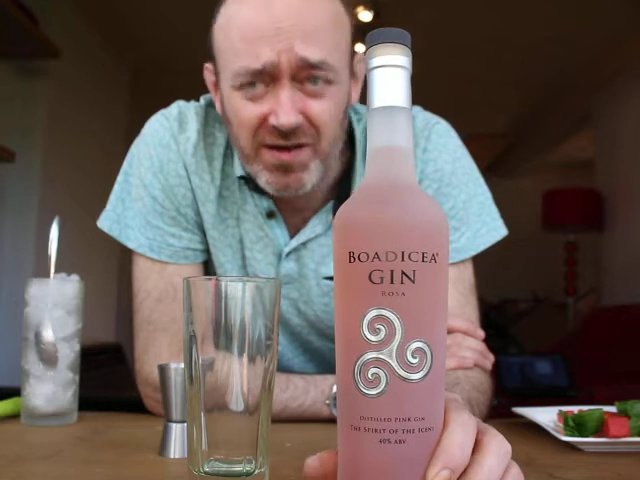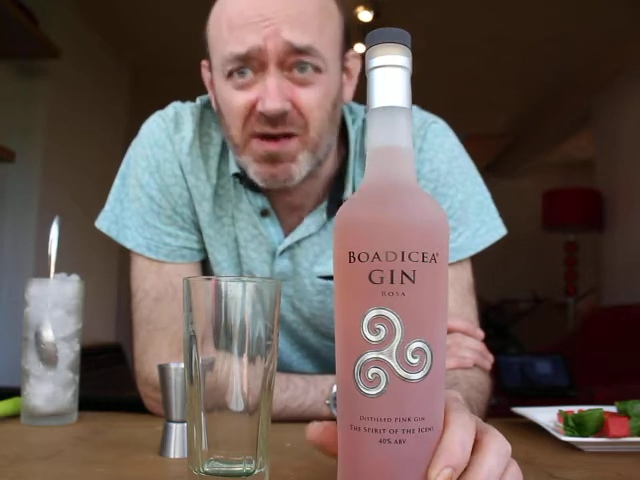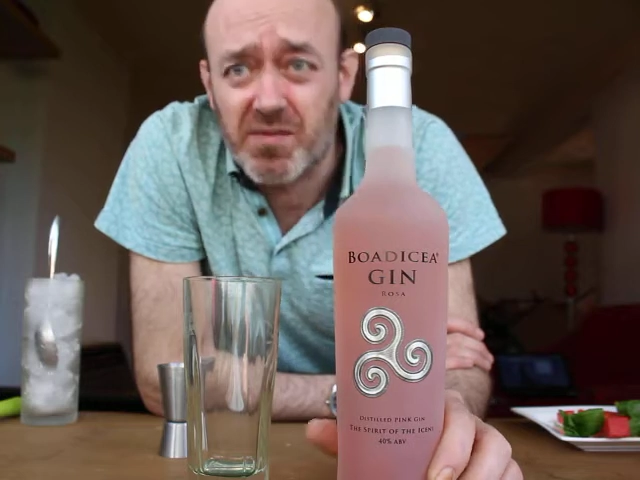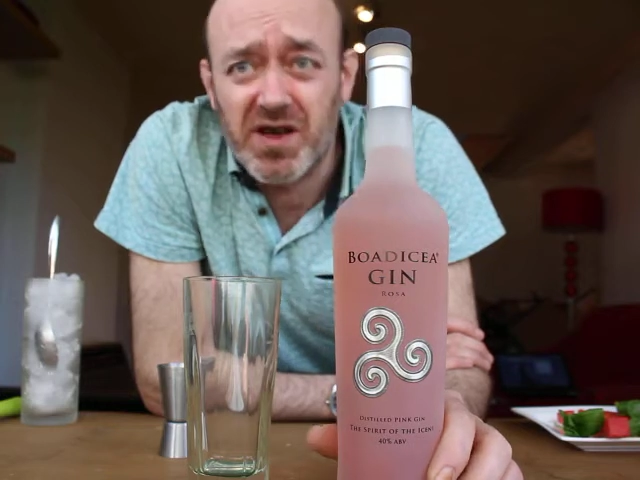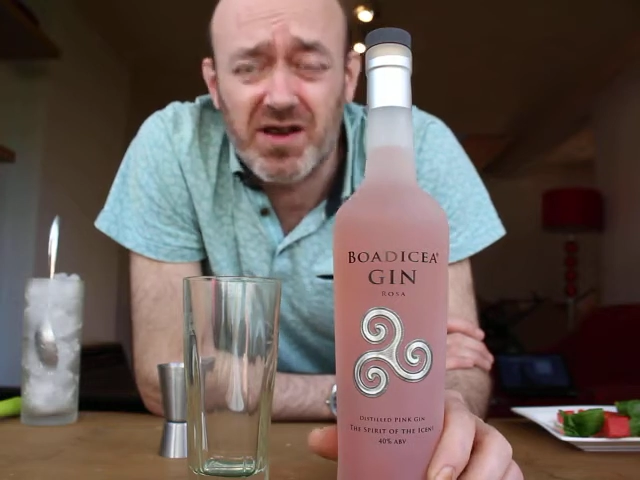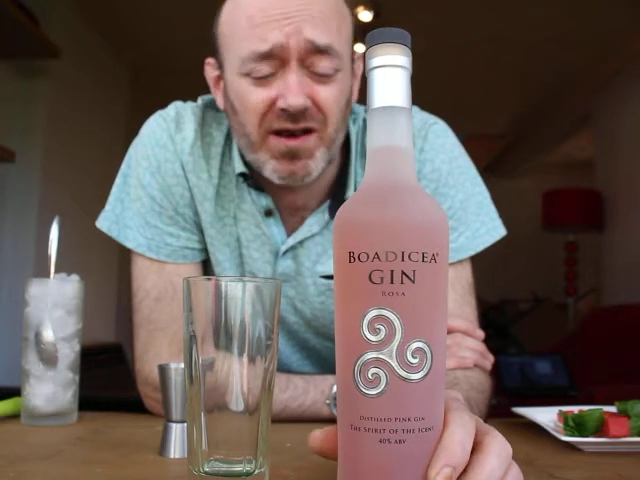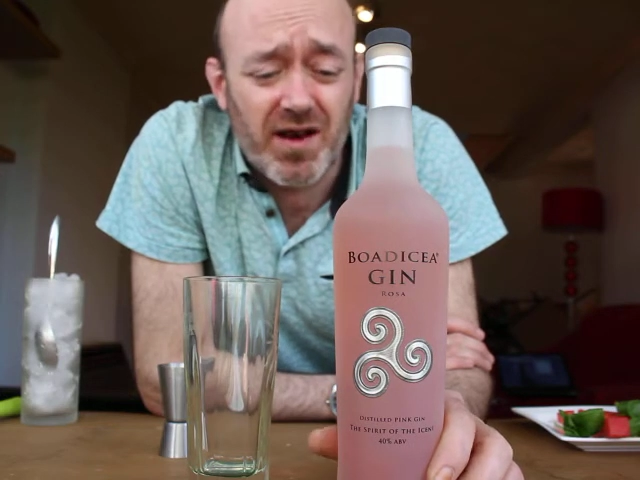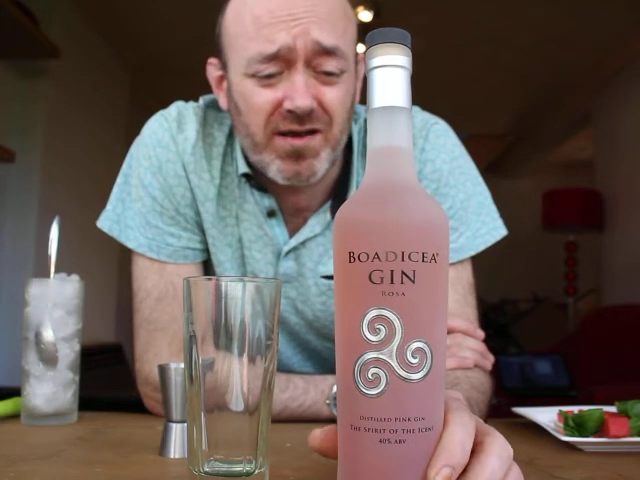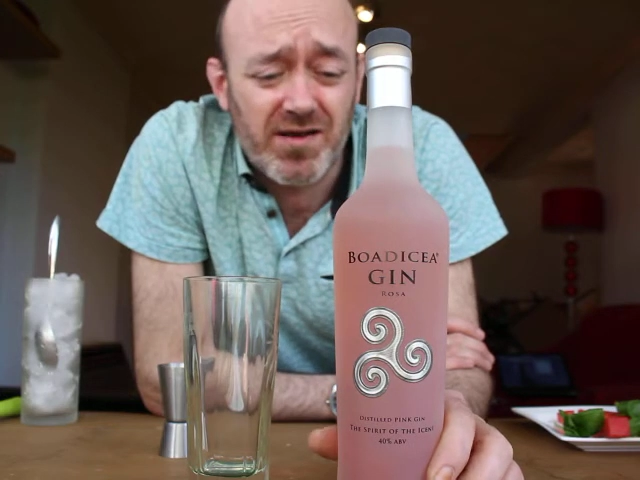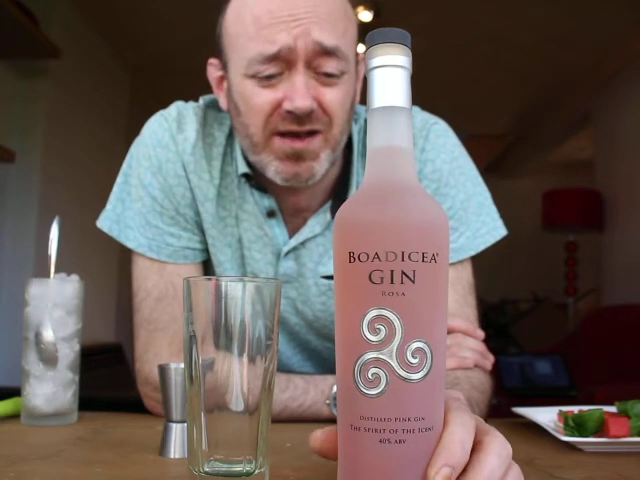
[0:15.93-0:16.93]
something you can
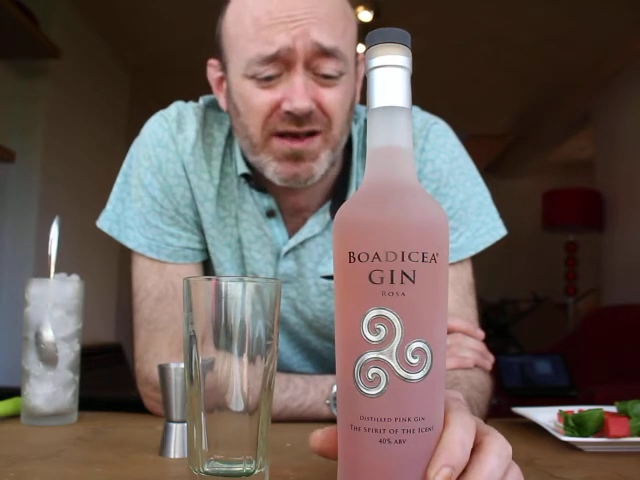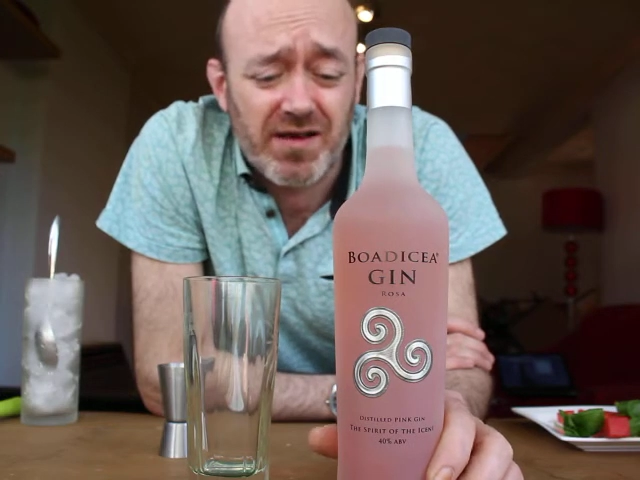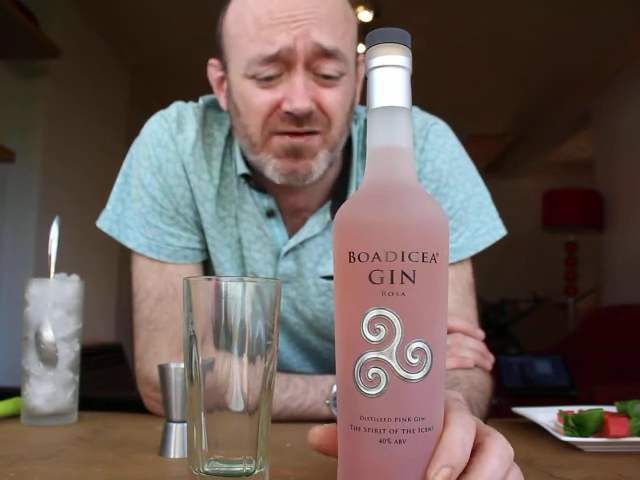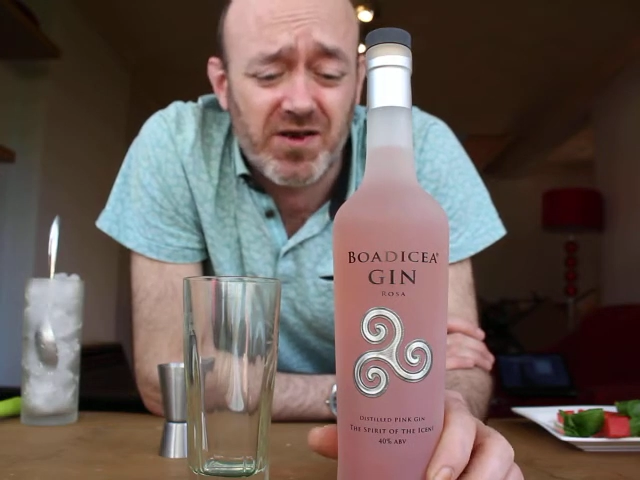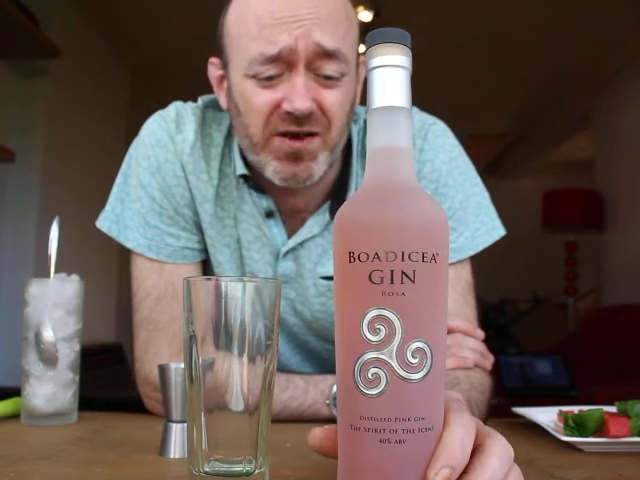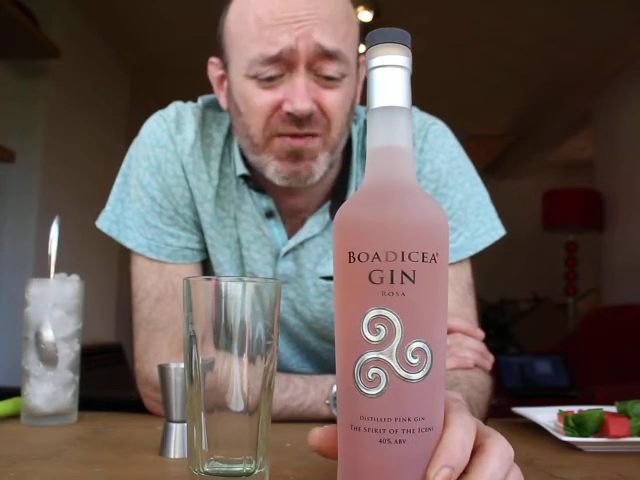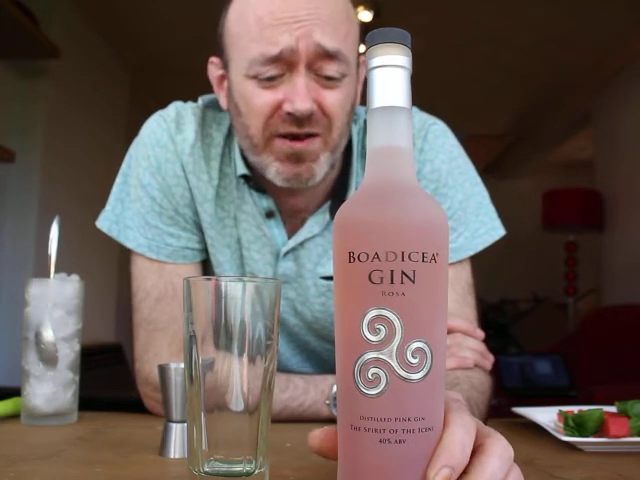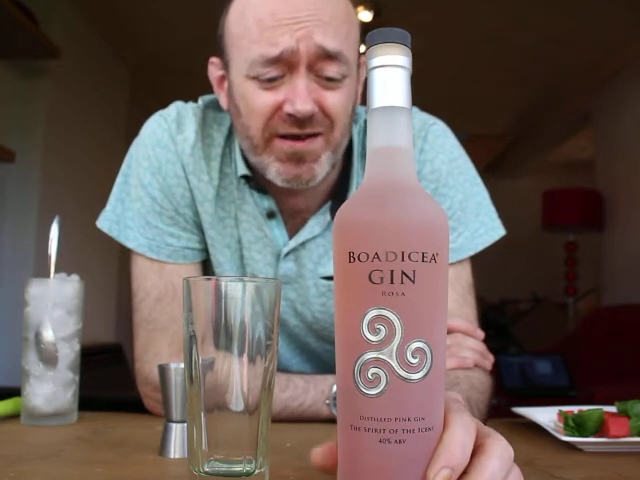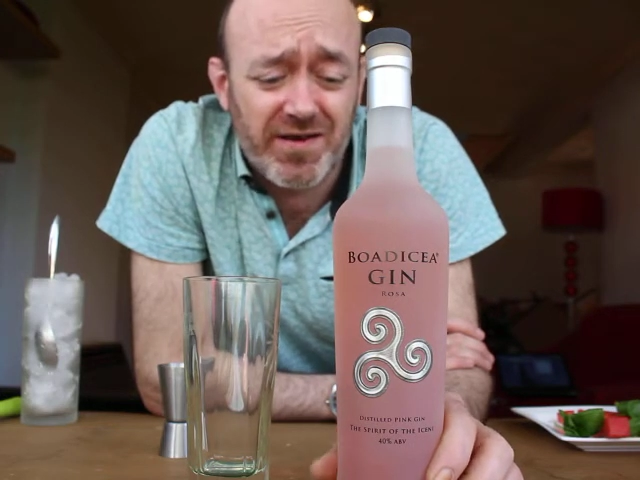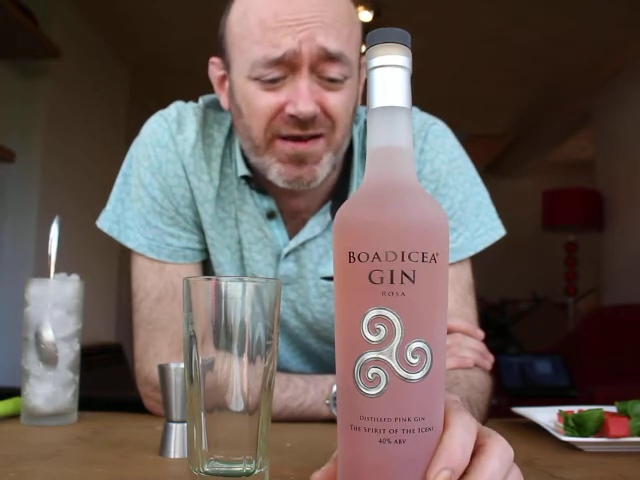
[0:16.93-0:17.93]
go and sit outside
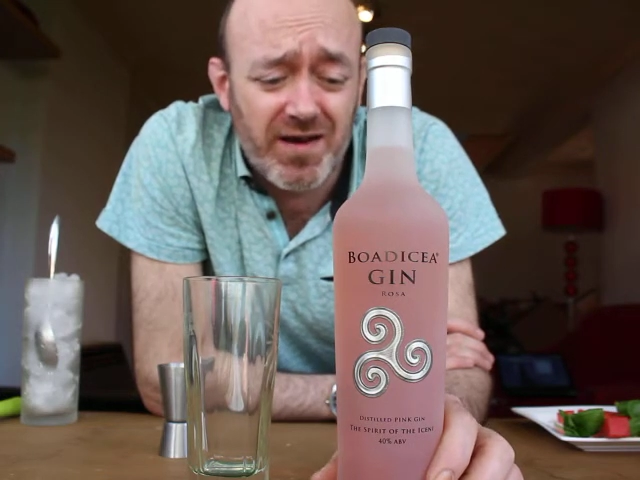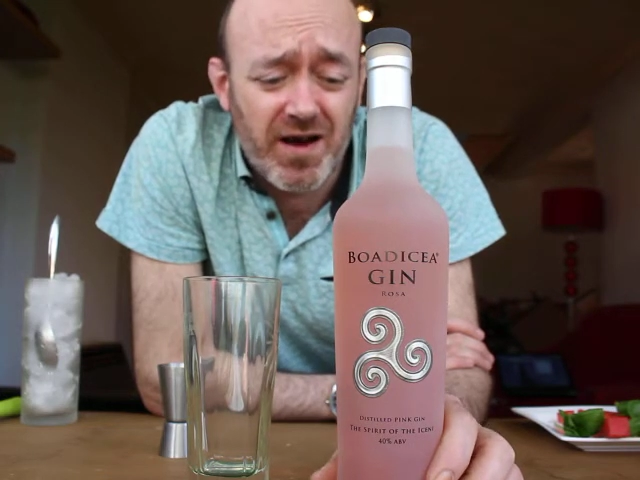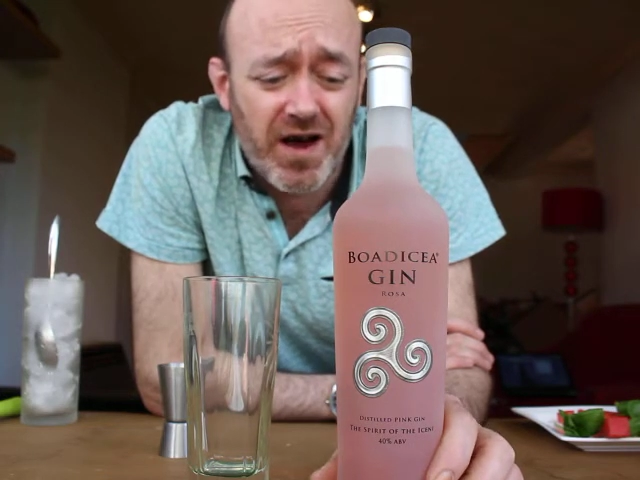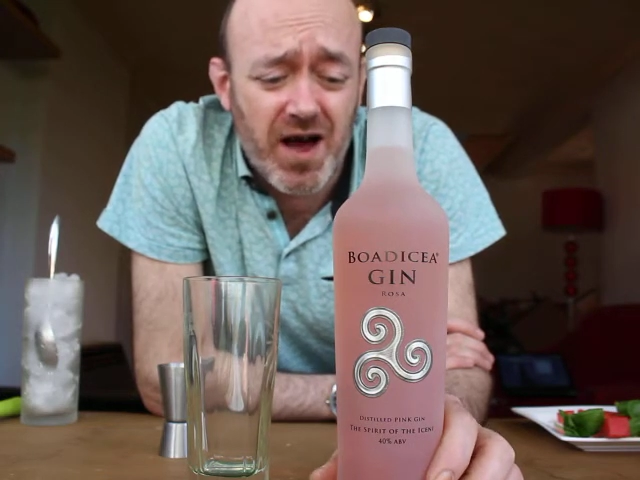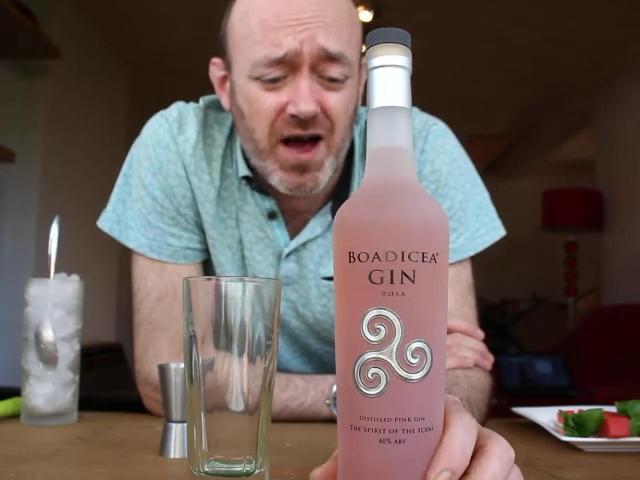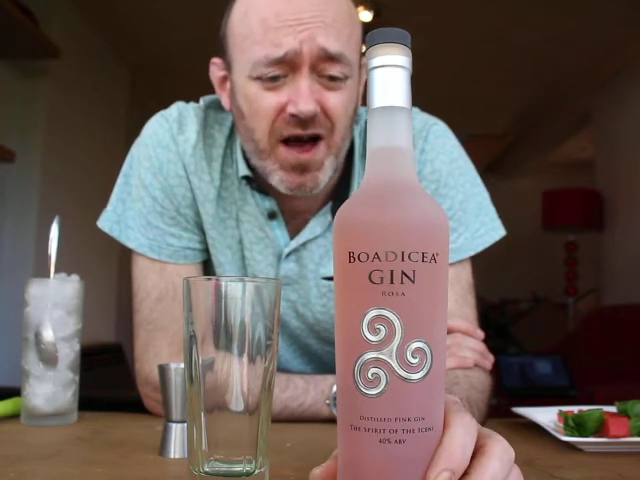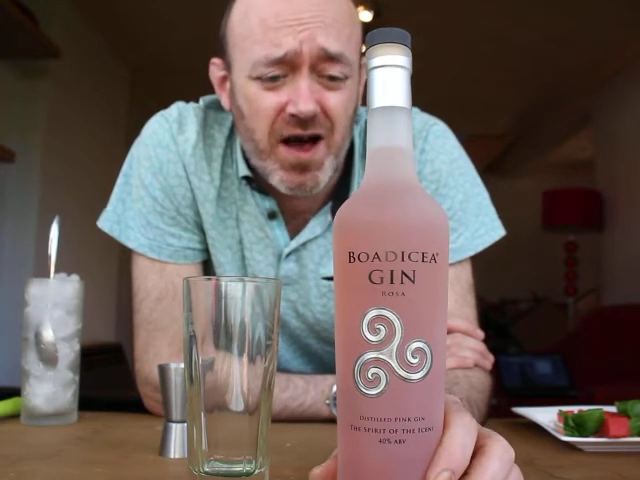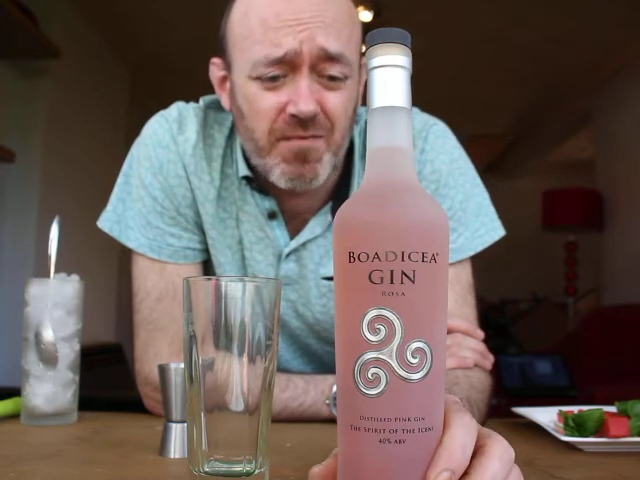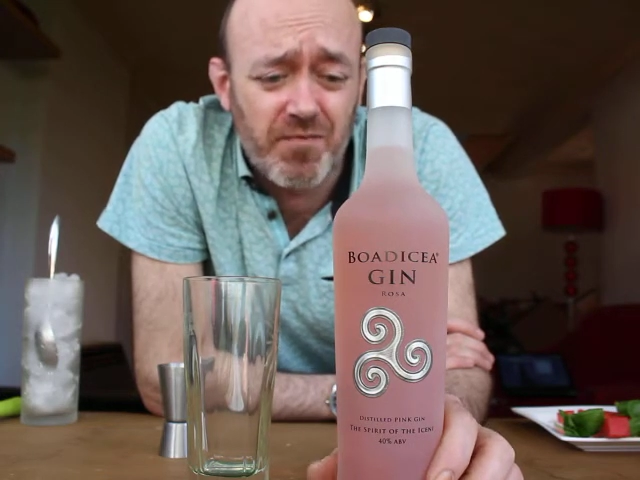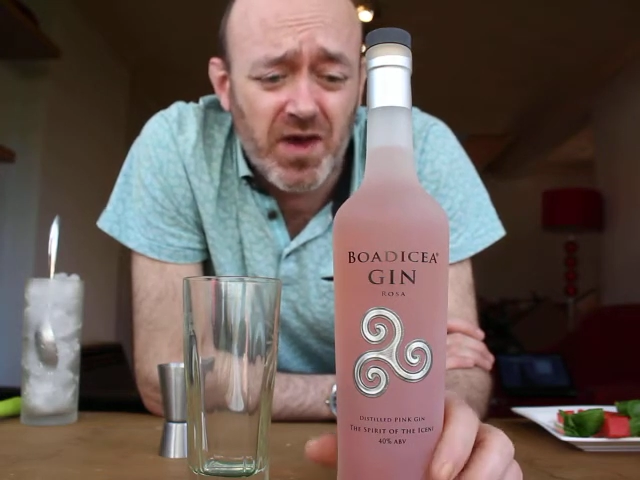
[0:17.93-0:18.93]
with.
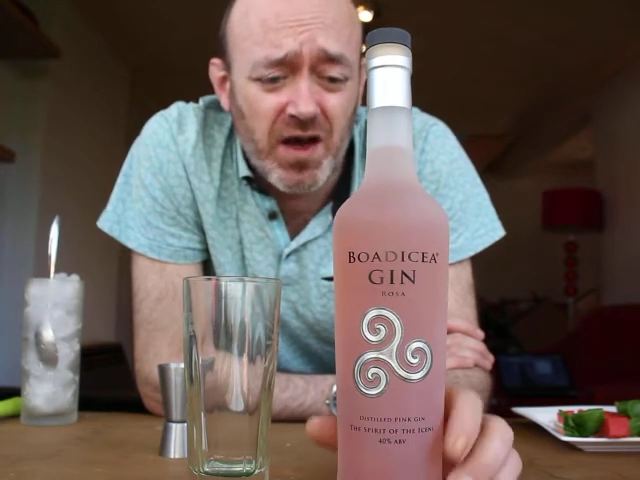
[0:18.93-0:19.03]
Um,